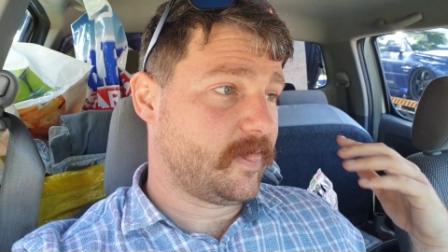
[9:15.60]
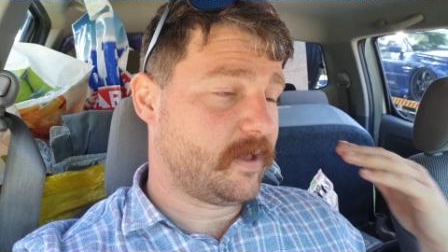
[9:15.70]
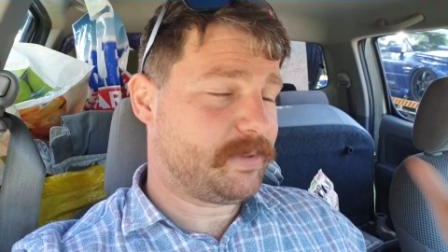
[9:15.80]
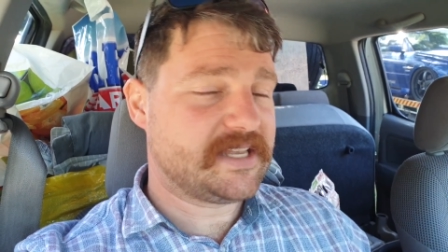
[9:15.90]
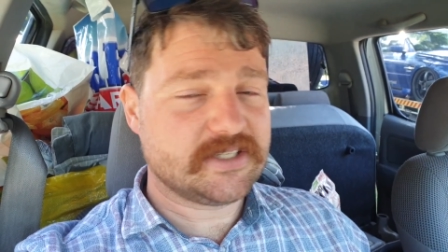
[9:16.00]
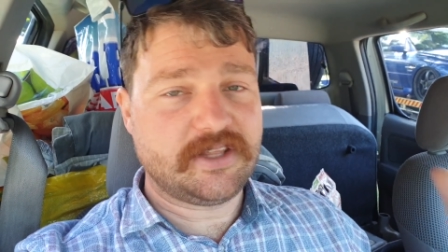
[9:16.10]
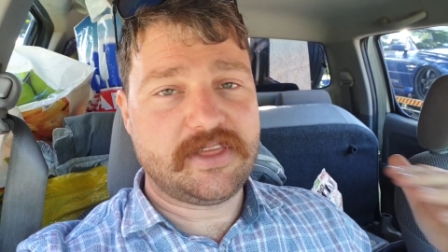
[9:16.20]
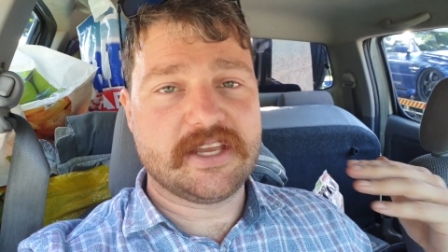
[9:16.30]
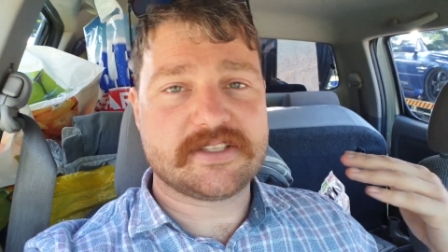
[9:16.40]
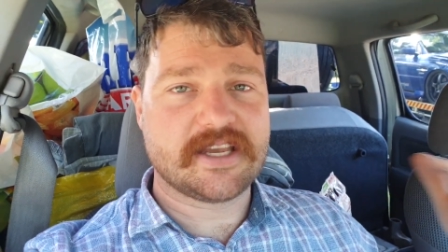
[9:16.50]
i basically
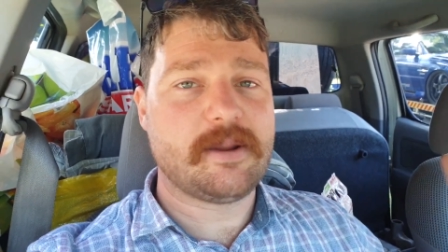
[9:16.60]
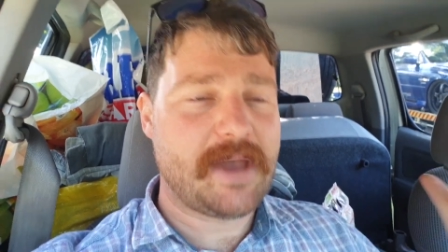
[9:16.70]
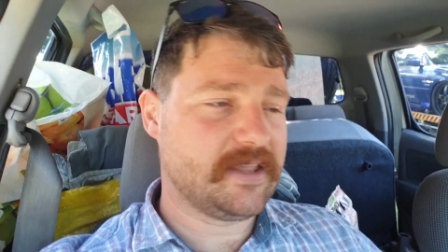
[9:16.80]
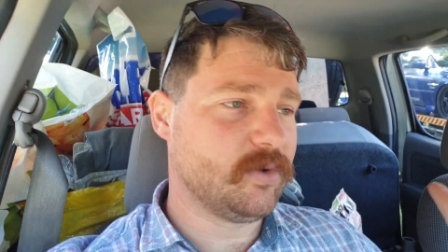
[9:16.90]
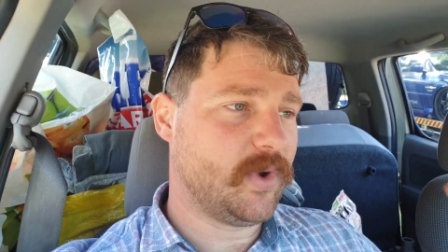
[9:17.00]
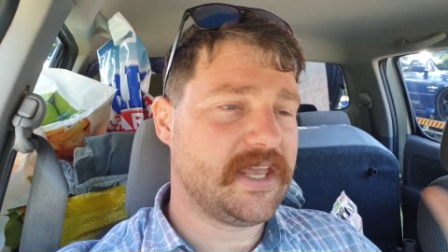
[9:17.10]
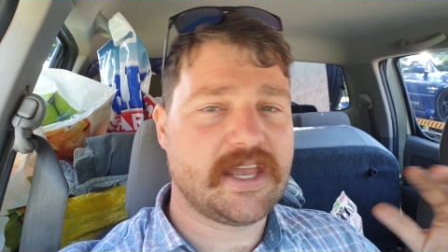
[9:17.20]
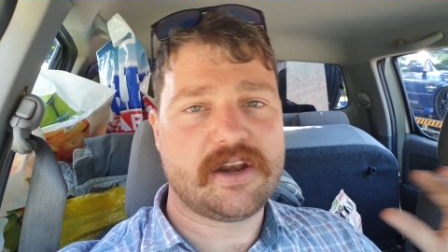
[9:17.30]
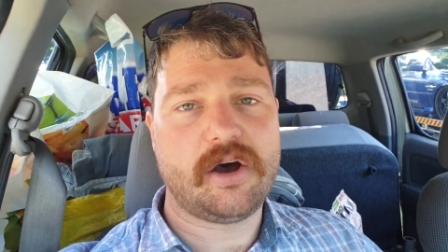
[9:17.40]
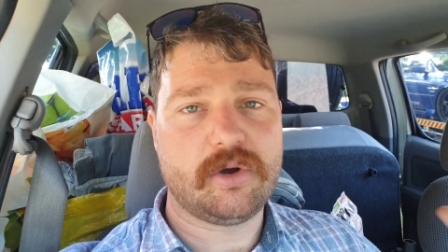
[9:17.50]
think it's going to make the
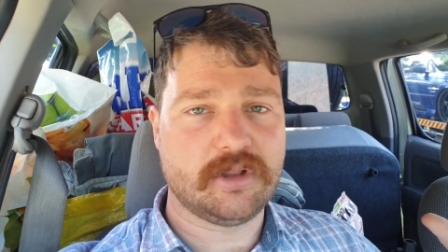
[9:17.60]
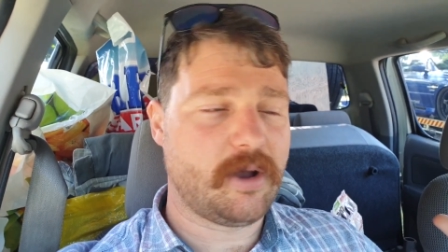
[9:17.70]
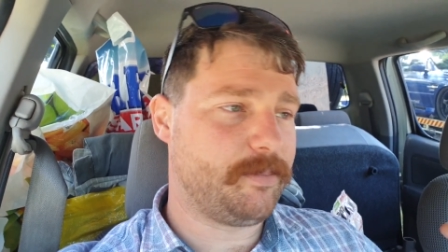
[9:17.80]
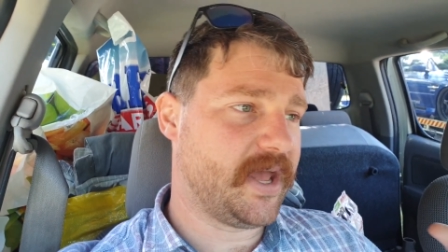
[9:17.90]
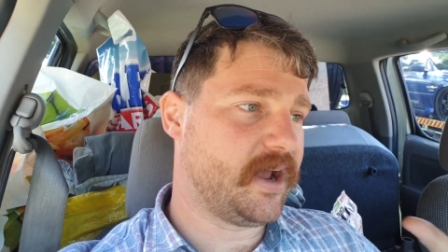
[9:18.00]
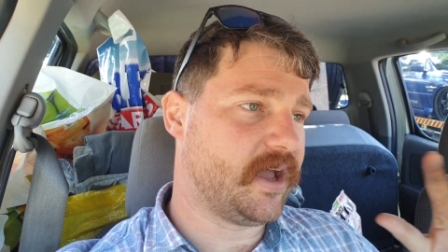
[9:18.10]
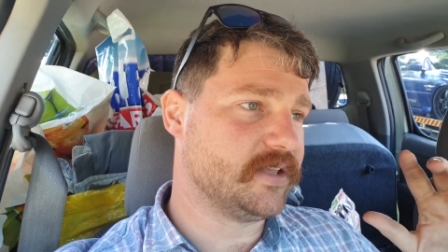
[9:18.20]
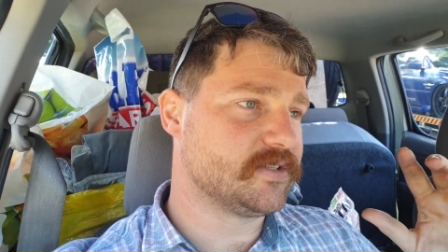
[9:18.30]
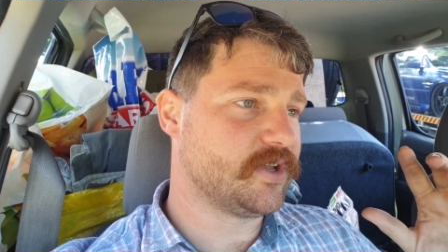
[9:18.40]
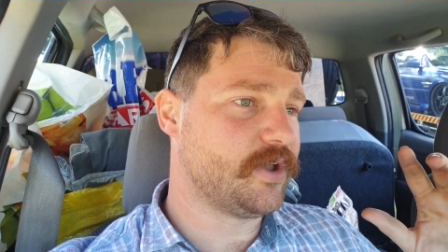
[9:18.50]
weekend a whole lot better
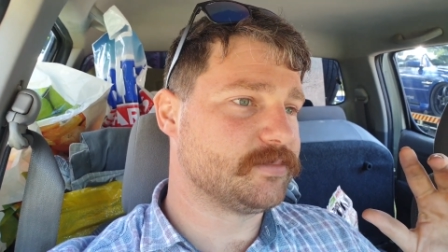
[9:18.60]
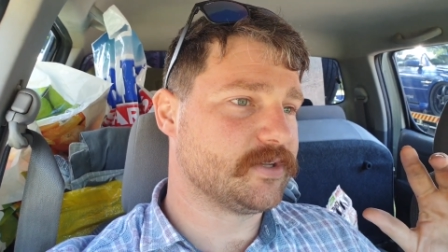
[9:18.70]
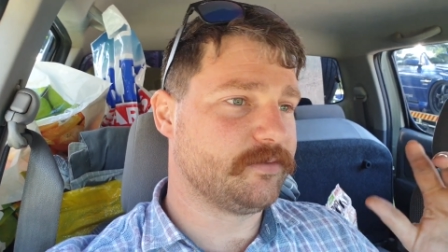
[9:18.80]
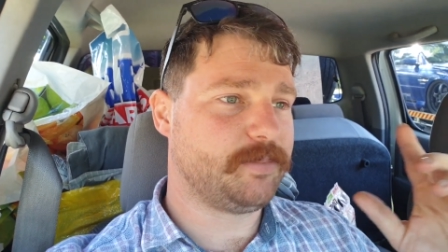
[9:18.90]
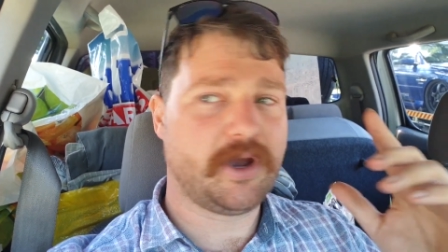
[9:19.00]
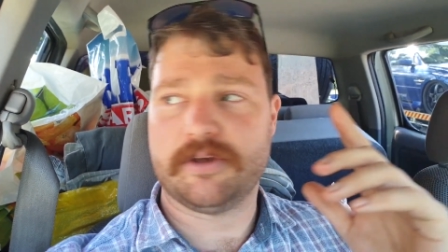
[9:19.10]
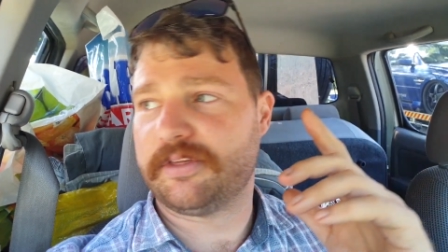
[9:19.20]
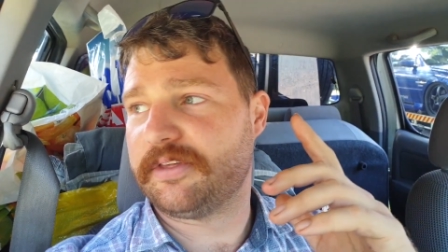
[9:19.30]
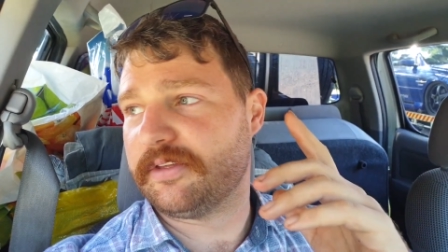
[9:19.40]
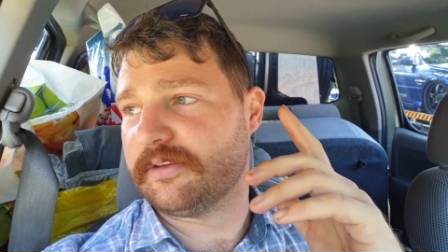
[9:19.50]
in terms of
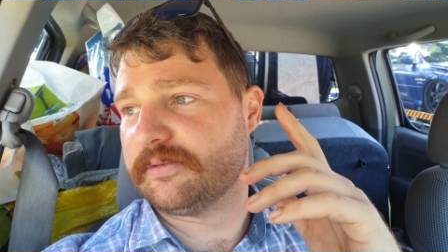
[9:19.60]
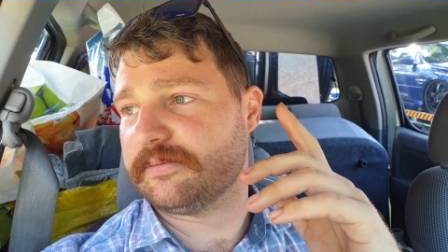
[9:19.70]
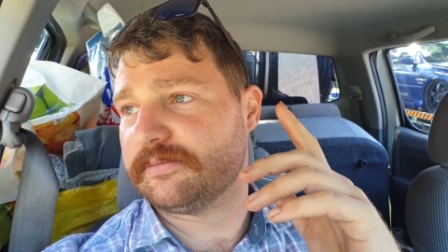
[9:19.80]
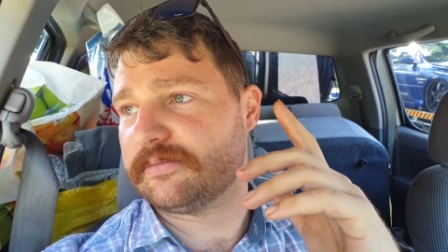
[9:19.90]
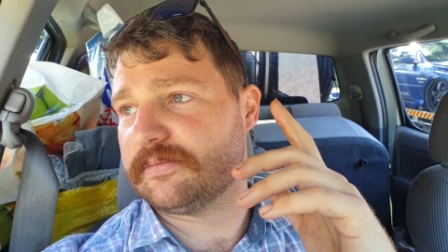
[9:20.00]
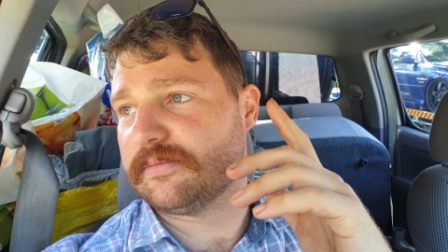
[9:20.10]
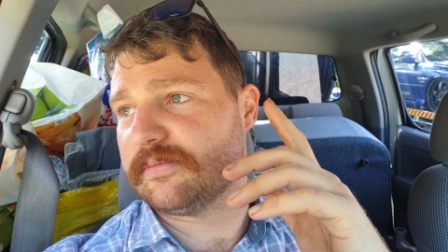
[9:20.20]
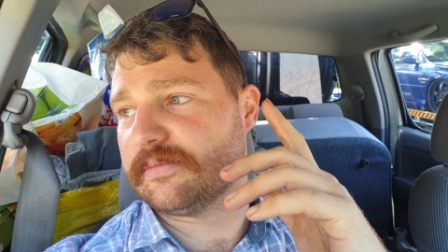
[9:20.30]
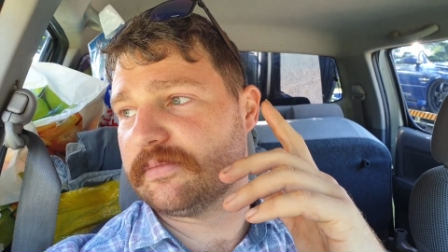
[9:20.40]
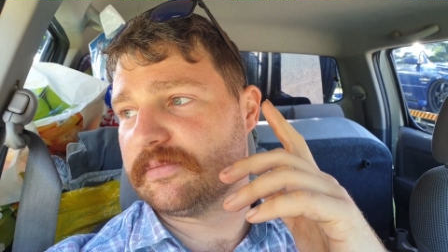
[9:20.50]
both
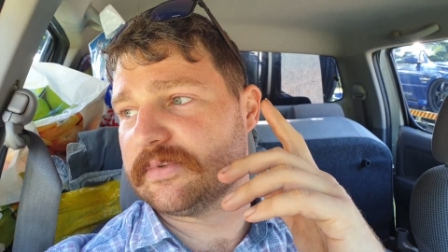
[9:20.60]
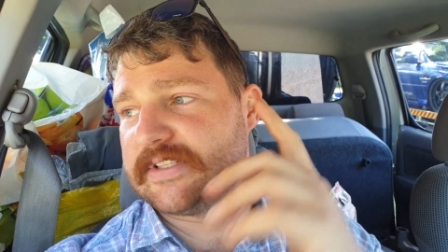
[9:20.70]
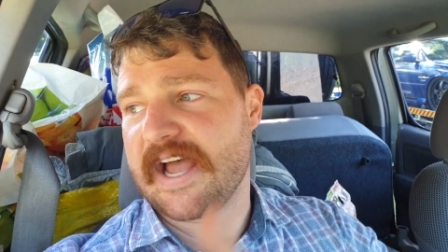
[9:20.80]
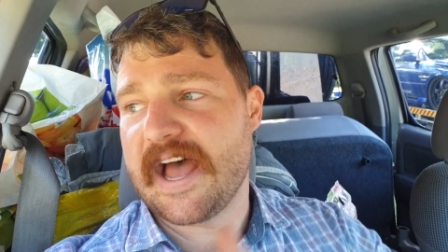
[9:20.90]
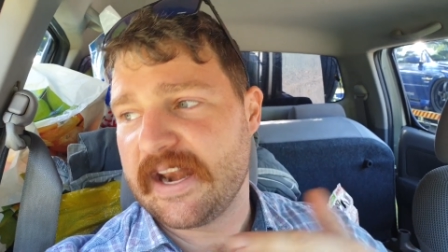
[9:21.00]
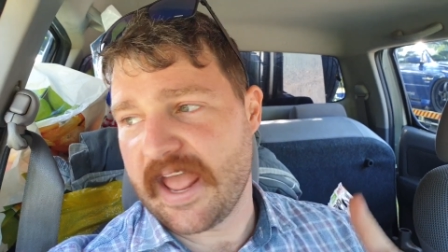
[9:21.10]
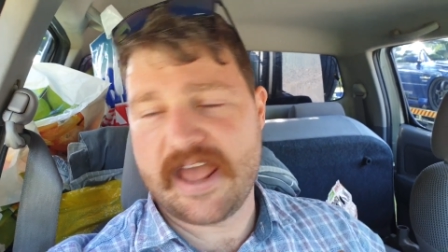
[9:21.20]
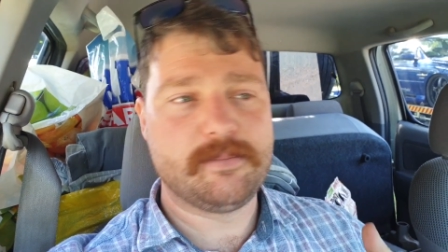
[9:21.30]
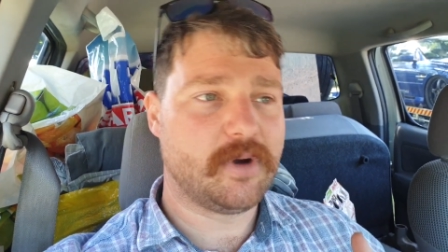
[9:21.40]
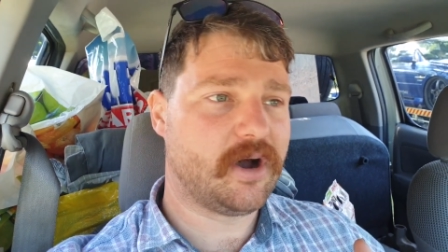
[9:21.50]
dad
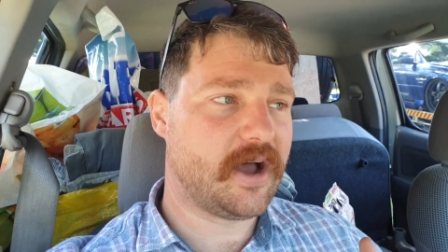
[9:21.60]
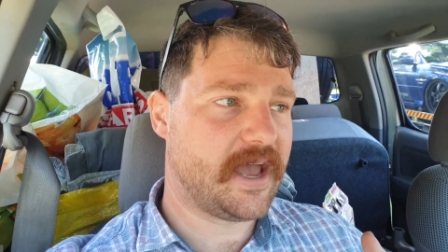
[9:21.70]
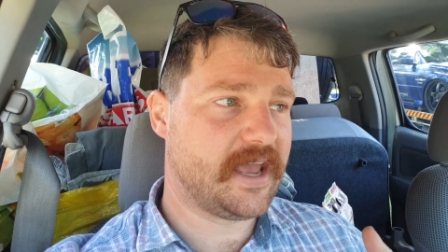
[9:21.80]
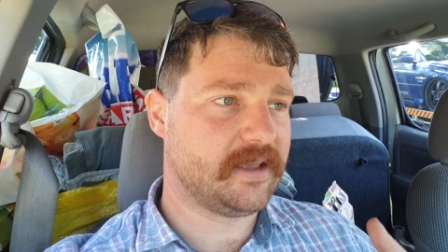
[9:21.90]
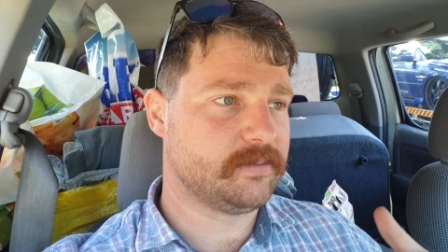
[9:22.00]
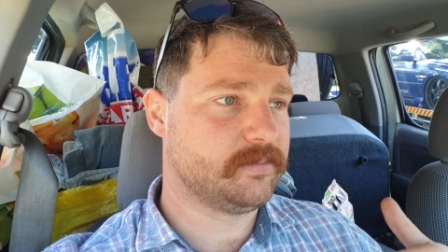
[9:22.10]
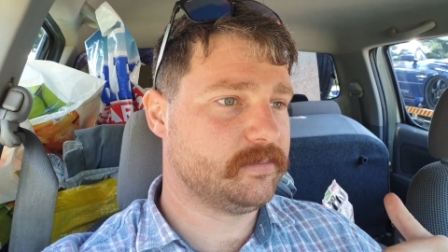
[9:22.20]
and my